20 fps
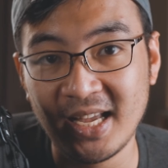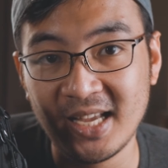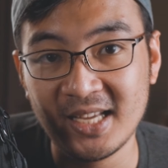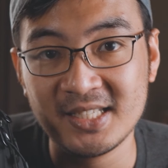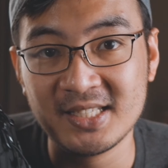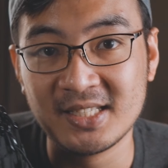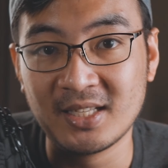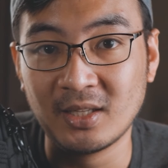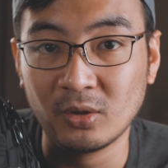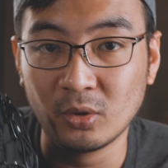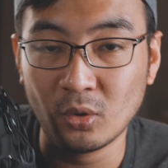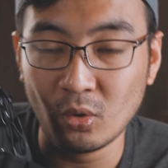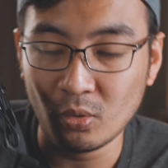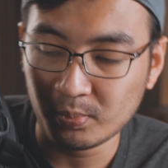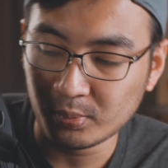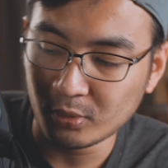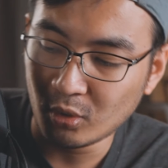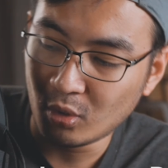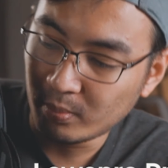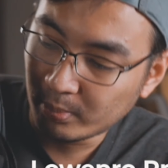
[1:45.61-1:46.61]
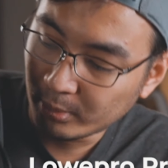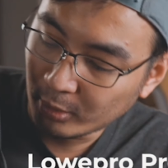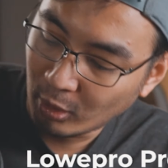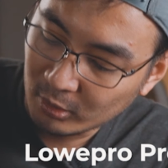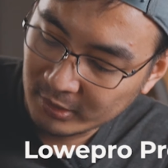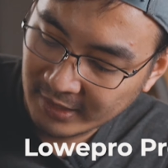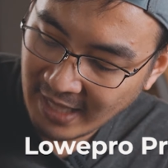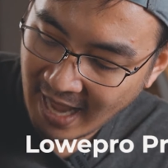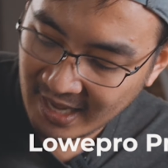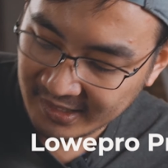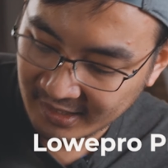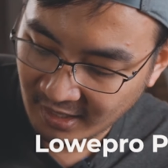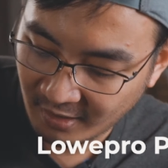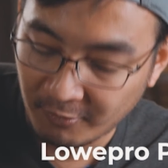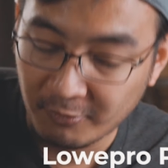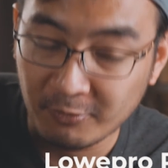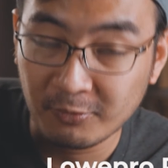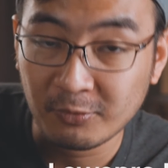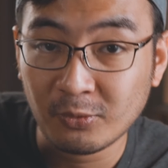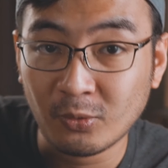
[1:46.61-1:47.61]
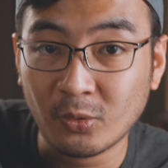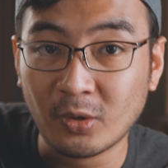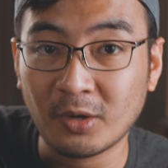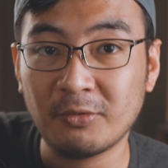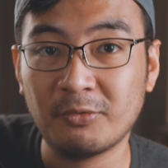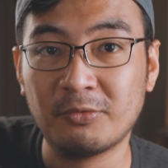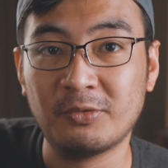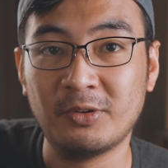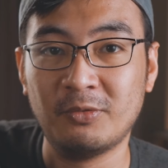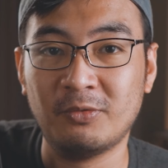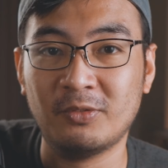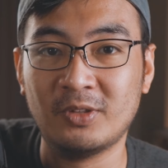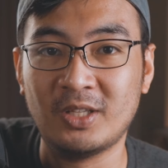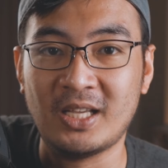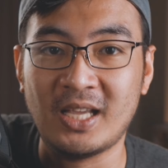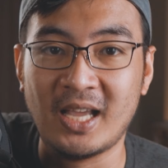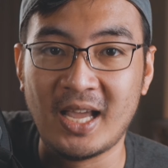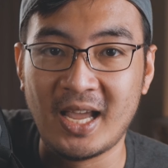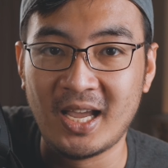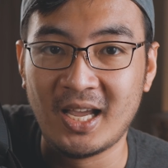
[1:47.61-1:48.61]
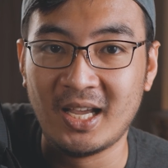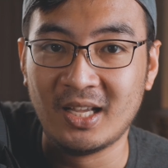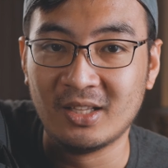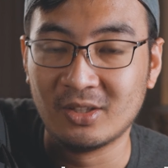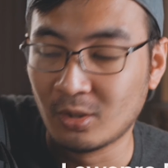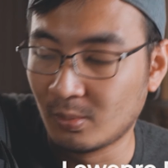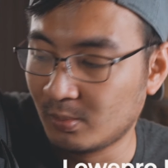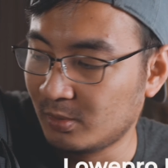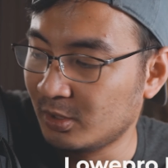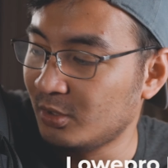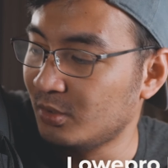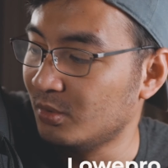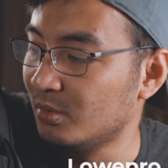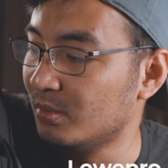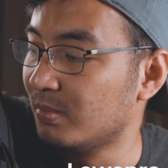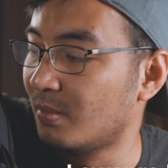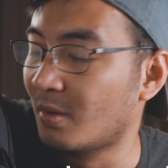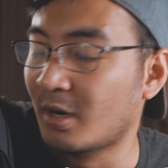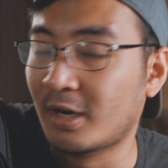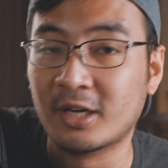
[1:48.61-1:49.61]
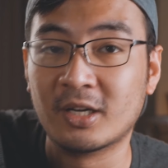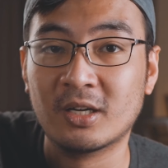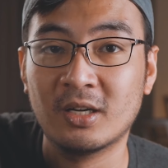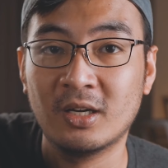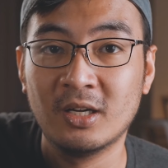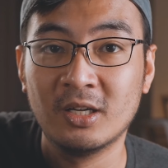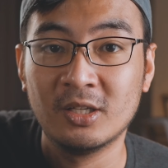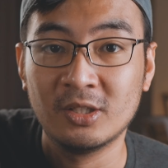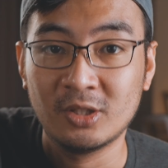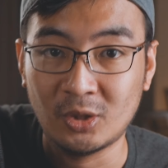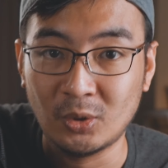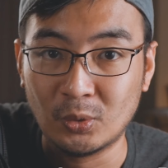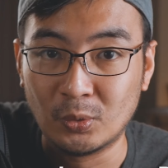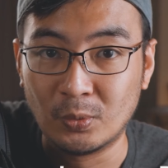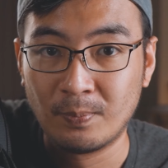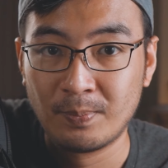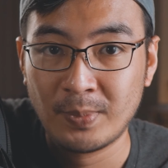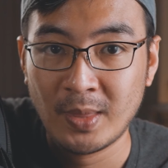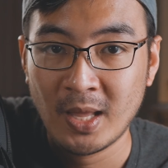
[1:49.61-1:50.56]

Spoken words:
is the Lowepro Protactic 450 AW Mark II.